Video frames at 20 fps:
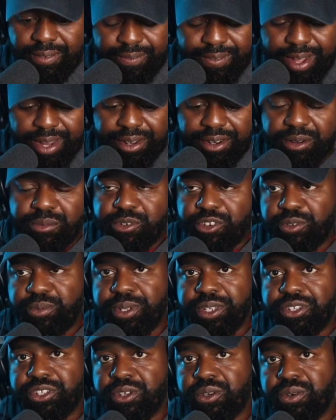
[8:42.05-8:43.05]
follow the
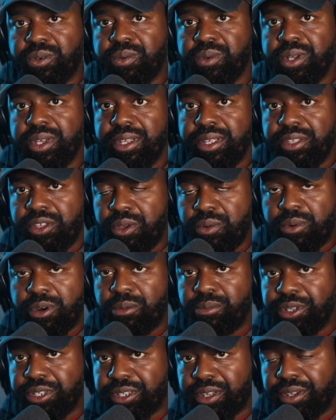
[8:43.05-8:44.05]
movement so you
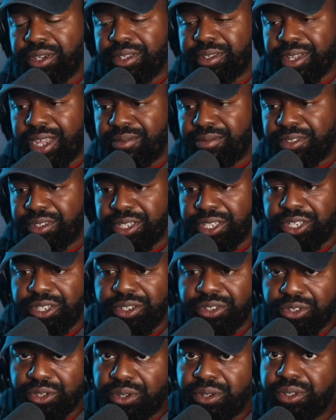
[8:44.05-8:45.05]
won't miss out on these conversations.